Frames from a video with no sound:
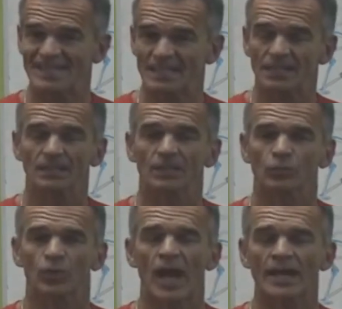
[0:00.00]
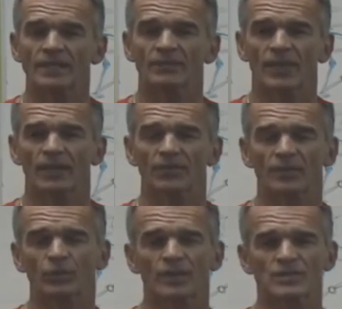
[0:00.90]
in riding, then I
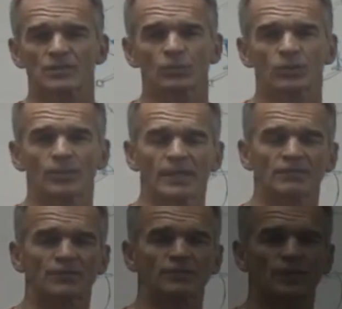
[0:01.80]
think you'll get some real benefit